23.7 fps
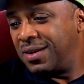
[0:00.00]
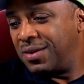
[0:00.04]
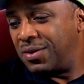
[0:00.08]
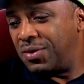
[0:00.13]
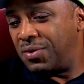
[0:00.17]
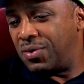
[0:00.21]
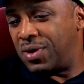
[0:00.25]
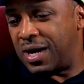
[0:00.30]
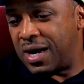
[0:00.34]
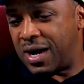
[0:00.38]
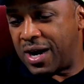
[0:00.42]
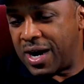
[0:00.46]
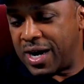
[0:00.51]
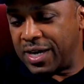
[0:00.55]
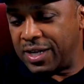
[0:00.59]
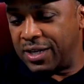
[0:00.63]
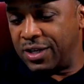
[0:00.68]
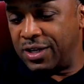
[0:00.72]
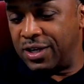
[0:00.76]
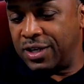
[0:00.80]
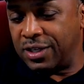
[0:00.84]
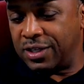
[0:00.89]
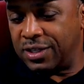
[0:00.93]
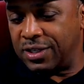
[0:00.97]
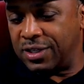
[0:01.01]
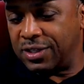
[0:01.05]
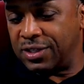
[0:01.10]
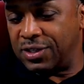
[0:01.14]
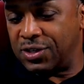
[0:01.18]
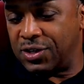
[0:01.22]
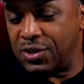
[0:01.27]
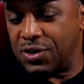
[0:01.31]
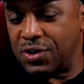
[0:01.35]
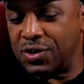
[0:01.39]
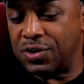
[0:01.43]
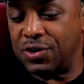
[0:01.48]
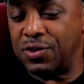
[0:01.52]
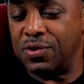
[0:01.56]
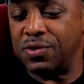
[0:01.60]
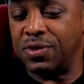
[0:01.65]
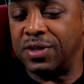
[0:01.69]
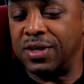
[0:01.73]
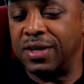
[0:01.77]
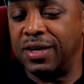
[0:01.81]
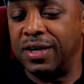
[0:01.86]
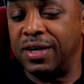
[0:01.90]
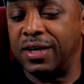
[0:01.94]
Wow, I didn't hit this doggone
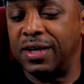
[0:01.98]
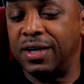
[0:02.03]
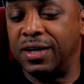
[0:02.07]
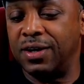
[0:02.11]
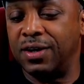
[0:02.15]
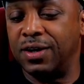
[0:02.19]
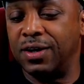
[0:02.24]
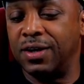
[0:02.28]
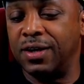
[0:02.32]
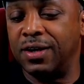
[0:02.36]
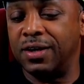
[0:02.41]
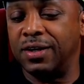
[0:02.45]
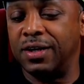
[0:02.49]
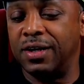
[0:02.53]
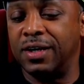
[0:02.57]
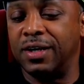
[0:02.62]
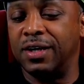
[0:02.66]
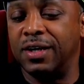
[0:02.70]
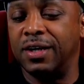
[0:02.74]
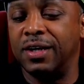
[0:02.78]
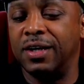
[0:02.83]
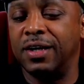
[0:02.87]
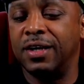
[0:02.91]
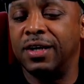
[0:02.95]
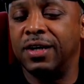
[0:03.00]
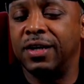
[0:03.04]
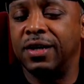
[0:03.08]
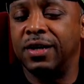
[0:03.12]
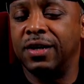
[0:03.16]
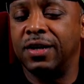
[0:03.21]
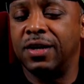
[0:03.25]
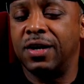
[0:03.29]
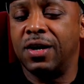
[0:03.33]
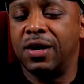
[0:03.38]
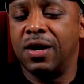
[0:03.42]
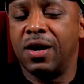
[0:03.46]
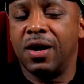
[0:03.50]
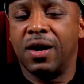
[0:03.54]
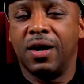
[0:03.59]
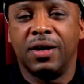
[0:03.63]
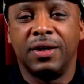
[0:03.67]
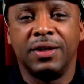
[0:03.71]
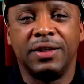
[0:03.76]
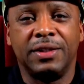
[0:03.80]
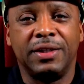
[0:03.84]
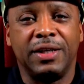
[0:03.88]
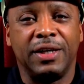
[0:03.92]
thing here.
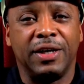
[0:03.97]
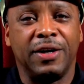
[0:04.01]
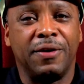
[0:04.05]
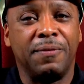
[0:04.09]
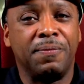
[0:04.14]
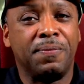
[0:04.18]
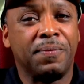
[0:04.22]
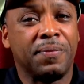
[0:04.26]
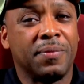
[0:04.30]
Yeah.